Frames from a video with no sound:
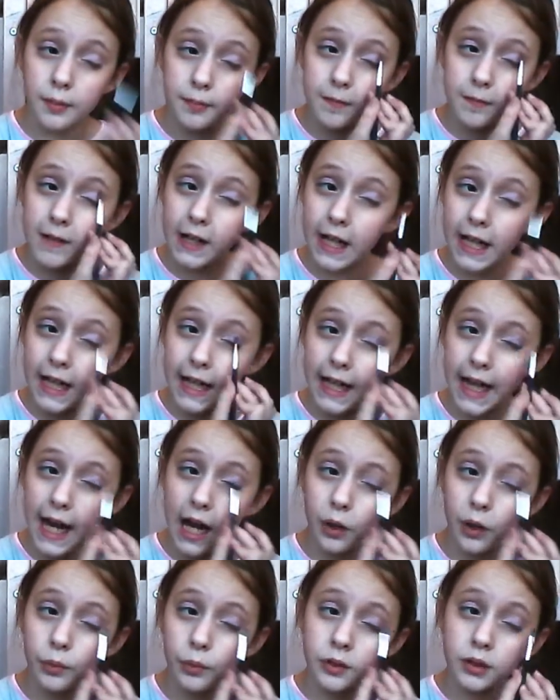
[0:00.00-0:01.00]
I'm flicking
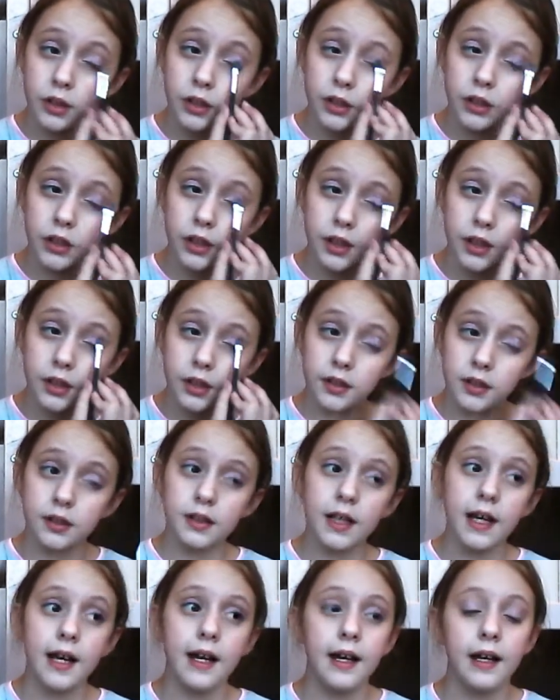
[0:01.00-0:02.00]
it outwards, as you can
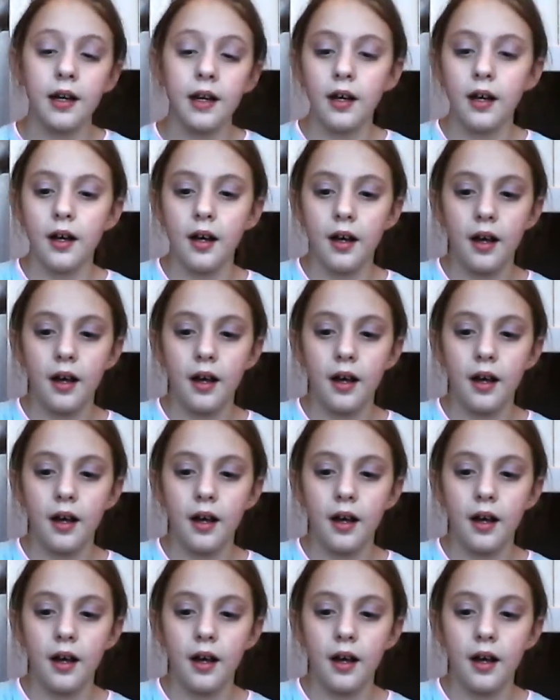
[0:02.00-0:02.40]
see.